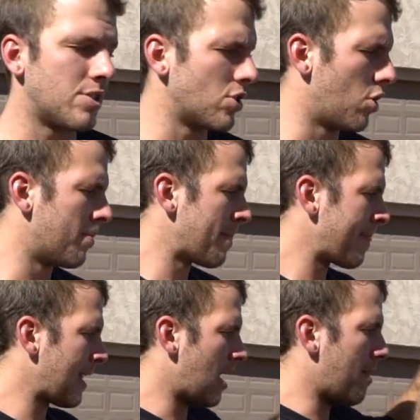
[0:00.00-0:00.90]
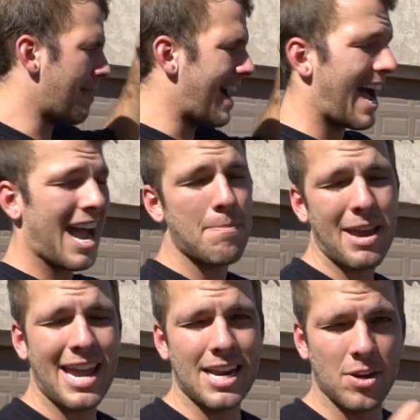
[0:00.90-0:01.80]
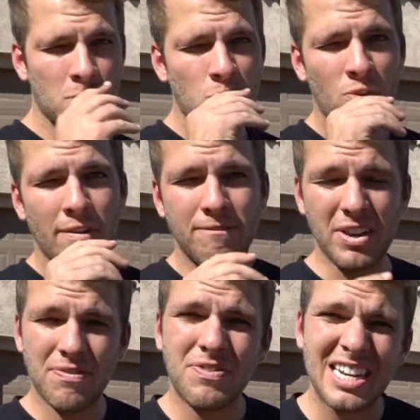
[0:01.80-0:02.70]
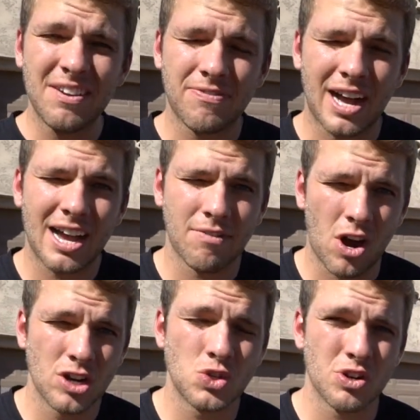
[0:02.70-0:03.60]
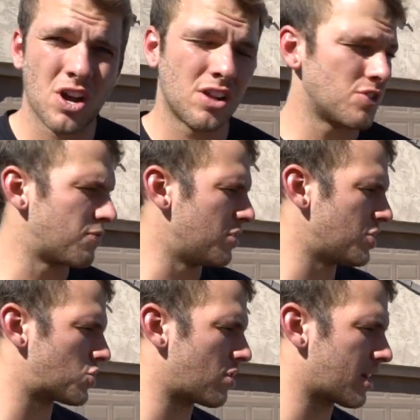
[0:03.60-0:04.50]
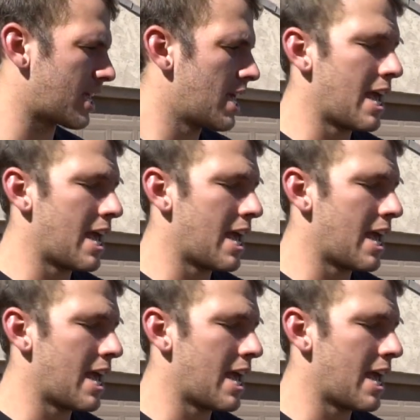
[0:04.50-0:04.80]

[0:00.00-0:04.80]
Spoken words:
So I paid $5,500 for this truck,